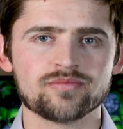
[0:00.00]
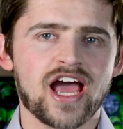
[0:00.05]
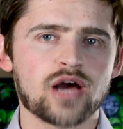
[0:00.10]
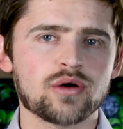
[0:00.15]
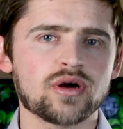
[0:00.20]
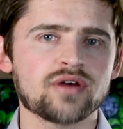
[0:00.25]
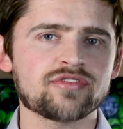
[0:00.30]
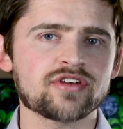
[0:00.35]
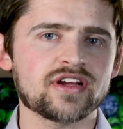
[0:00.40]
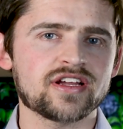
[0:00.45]

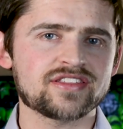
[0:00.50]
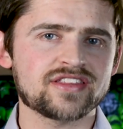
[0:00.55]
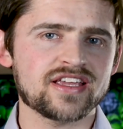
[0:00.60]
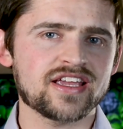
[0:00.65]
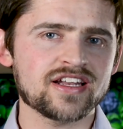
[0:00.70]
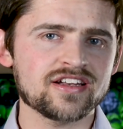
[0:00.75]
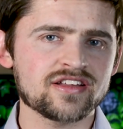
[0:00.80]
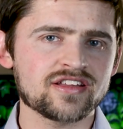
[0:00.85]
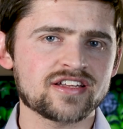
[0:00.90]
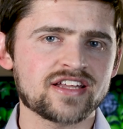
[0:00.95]
However, at the
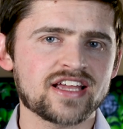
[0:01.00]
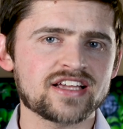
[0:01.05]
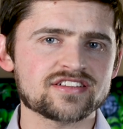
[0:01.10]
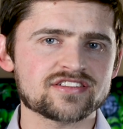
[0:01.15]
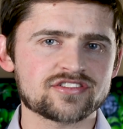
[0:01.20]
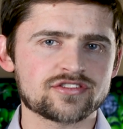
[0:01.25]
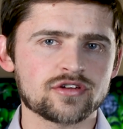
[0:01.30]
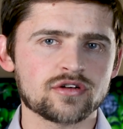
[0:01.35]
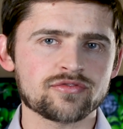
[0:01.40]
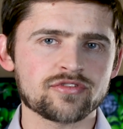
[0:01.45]
end of the day,
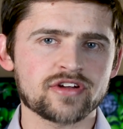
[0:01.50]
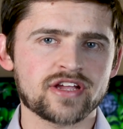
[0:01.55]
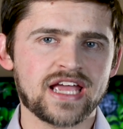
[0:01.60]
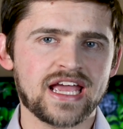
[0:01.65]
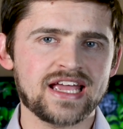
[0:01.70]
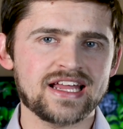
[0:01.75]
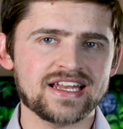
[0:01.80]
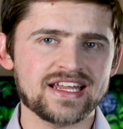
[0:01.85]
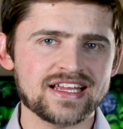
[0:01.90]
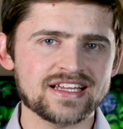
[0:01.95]

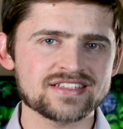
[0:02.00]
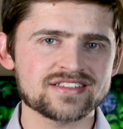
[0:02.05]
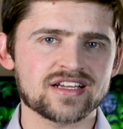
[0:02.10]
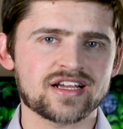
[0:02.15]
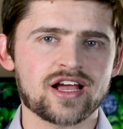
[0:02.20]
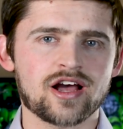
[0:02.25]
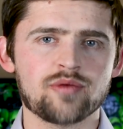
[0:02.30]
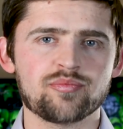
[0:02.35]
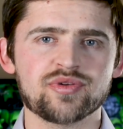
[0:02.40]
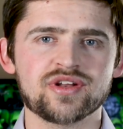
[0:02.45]
Silvergate is a
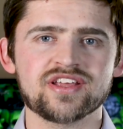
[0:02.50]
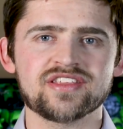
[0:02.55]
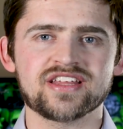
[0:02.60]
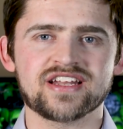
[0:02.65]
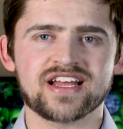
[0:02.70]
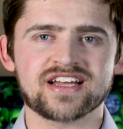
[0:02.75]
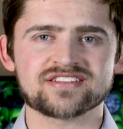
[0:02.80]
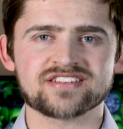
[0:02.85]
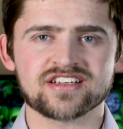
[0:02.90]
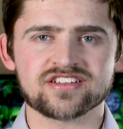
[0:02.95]
company that
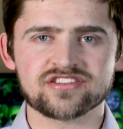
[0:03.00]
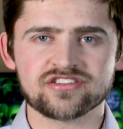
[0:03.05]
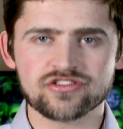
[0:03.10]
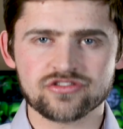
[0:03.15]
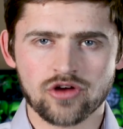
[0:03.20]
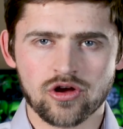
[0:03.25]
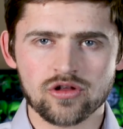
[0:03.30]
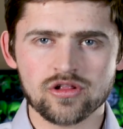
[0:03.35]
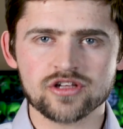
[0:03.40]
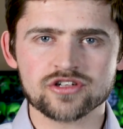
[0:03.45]
has a
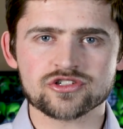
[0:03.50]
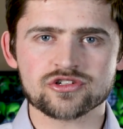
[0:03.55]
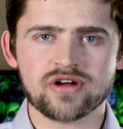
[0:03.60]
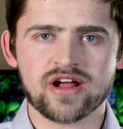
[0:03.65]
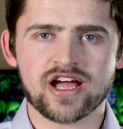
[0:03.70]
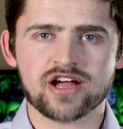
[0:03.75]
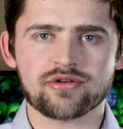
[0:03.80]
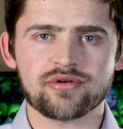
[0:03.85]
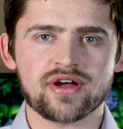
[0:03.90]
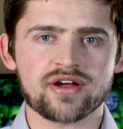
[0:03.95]
solid
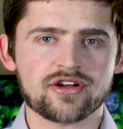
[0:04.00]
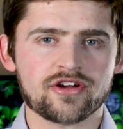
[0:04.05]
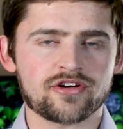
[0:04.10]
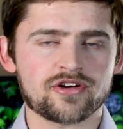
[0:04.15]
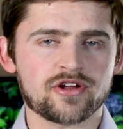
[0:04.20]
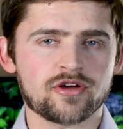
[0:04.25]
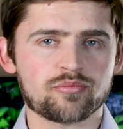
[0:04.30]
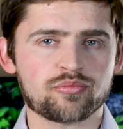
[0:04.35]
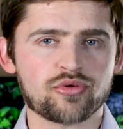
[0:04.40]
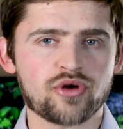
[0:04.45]
track
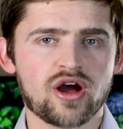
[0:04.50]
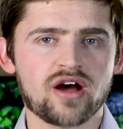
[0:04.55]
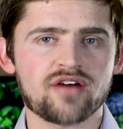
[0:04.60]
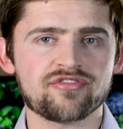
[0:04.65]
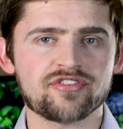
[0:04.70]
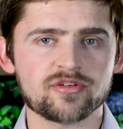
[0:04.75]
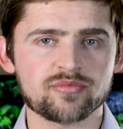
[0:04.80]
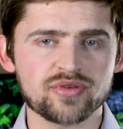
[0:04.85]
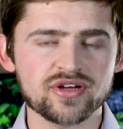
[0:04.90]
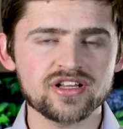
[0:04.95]
record of
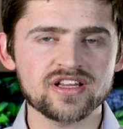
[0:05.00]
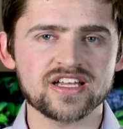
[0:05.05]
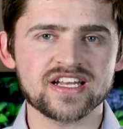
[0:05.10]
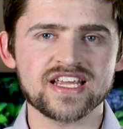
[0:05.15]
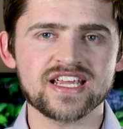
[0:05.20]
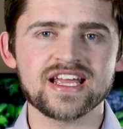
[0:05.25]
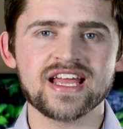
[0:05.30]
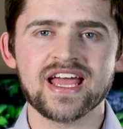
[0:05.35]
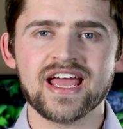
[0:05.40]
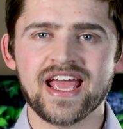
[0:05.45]

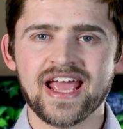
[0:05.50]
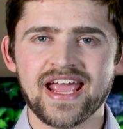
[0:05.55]
profitability,